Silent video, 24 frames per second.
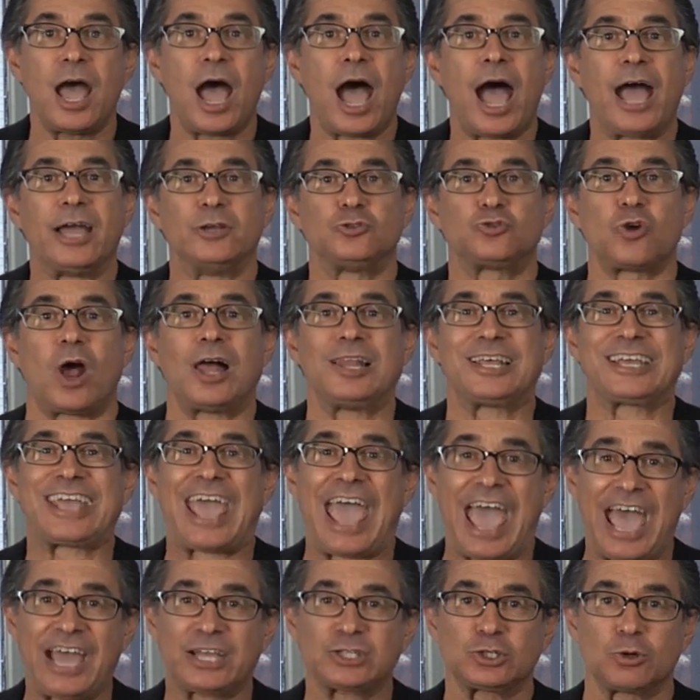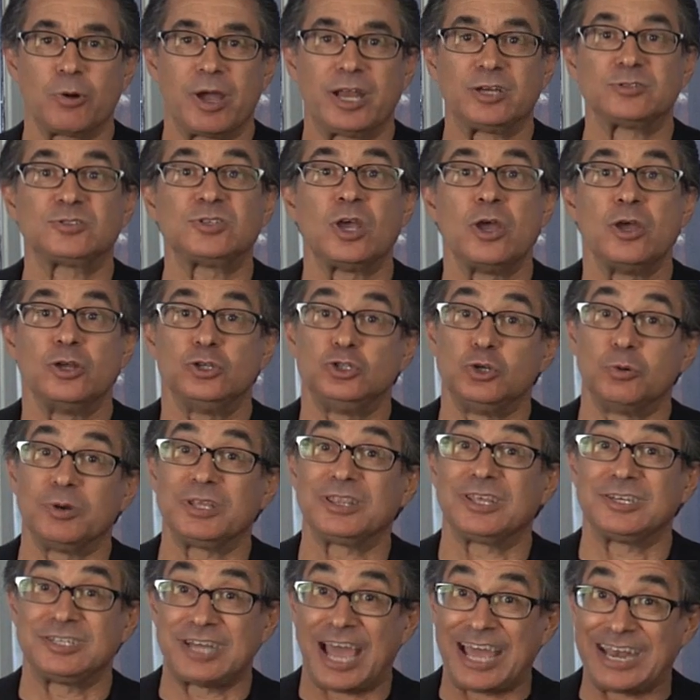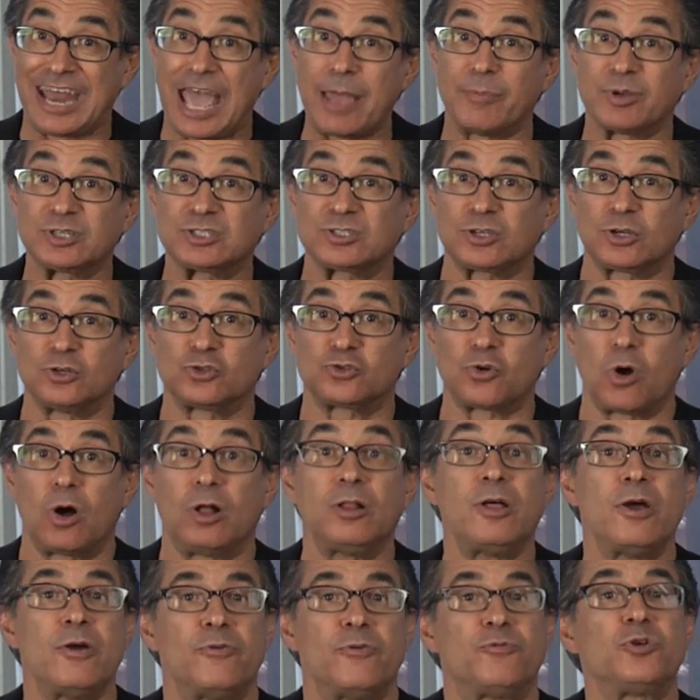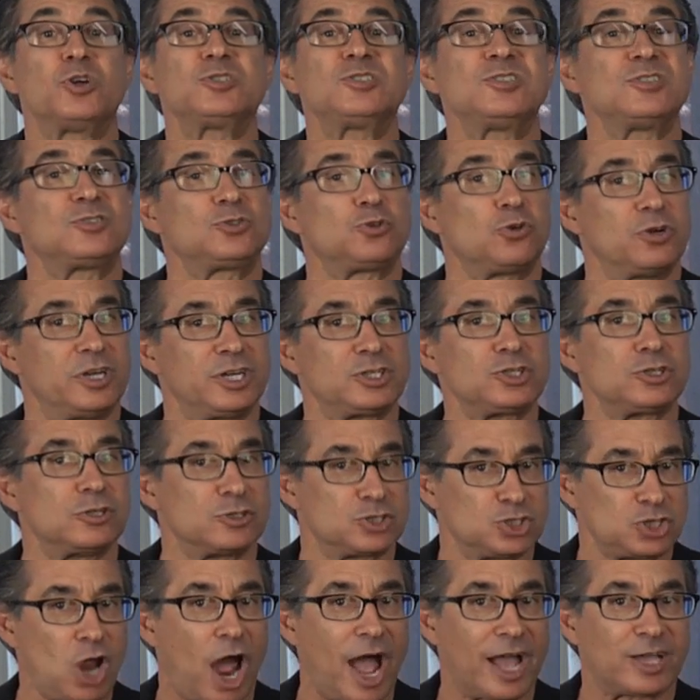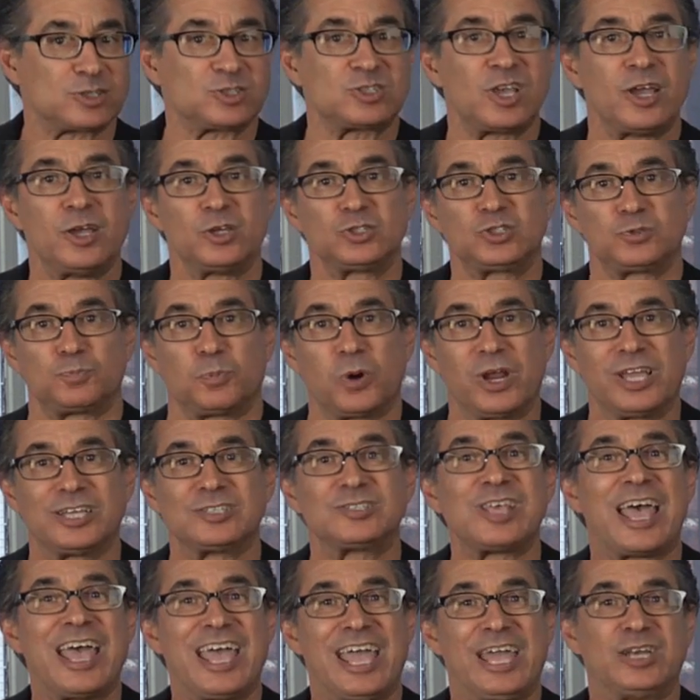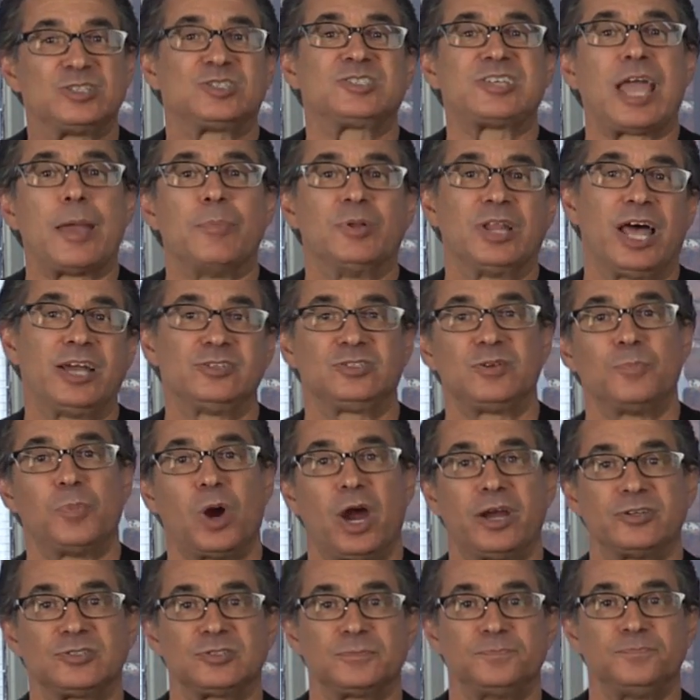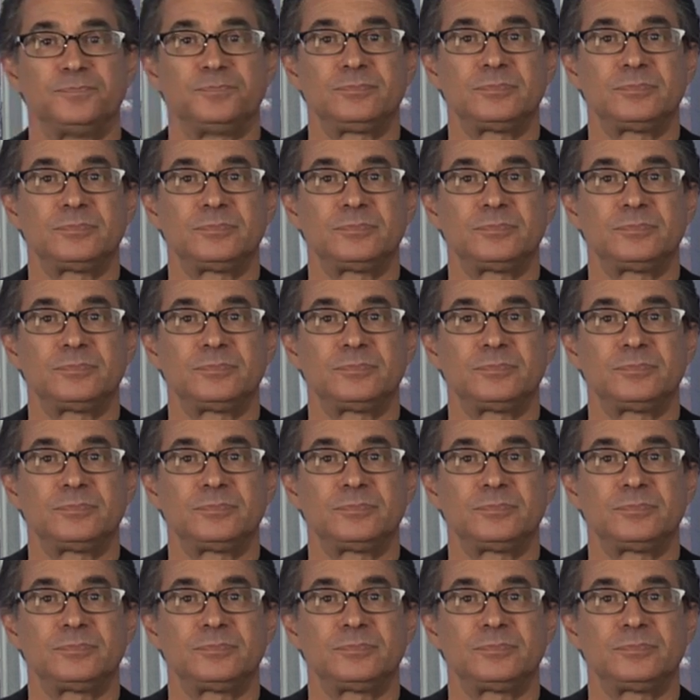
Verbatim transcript: hydraulic actuators doing the dynamics control versus traditional shocks, springs, and stabilizer bars.